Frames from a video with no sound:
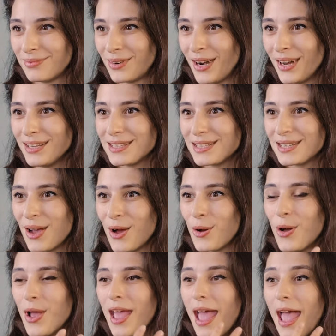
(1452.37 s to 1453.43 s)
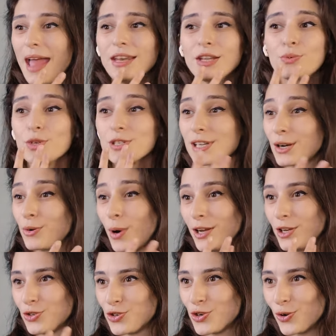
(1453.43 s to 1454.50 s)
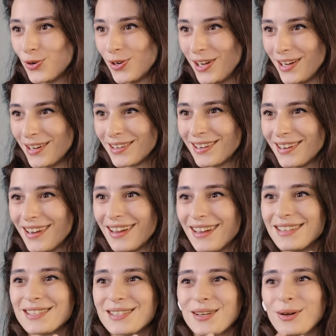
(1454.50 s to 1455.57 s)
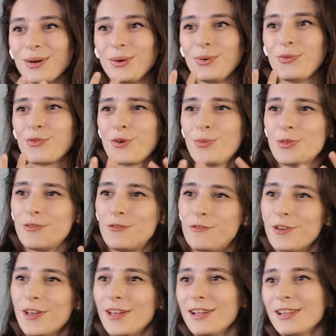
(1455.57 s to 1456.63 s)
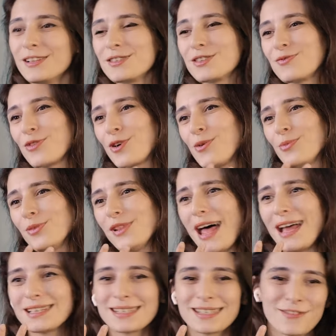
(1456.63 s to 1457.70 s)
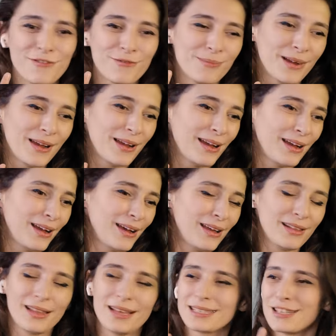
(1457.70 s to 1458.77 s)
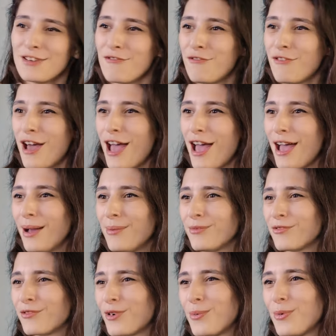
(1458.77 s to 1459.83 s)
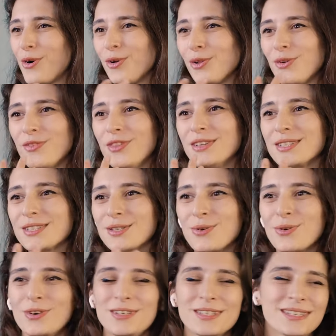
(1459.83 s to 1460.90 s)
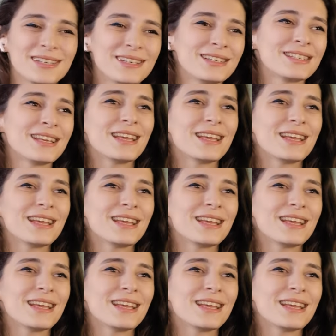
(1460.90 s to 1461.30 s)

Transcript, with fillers: Right? So, and it was a, quite a journey. Yeah. So from the films, from Last F uh, Last F M, from all of the sources,